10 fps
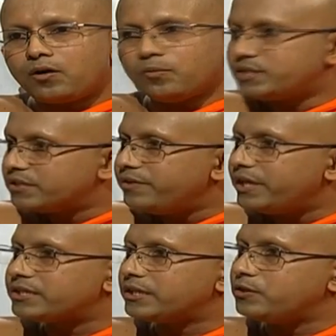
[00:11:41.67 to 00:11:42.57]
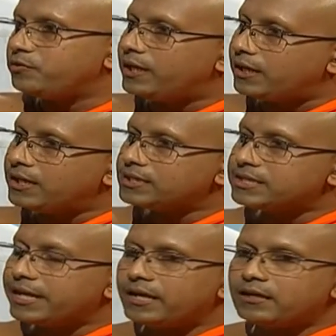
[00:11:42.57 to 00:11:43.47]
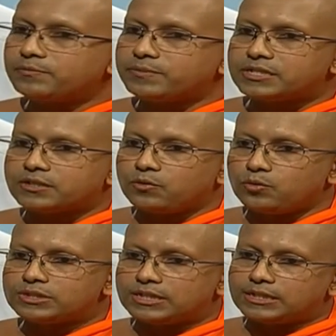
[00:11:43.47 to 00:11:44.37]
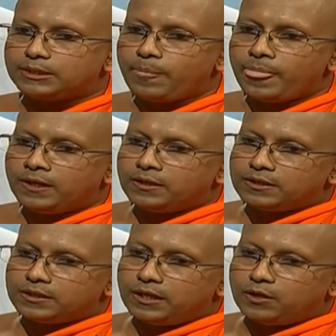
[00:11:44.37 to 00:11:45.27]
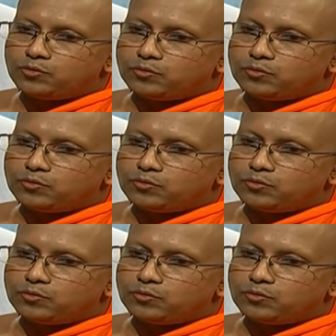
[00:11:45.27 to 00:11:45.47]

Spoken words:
observation, you will understand, Mr. Kosala. Now,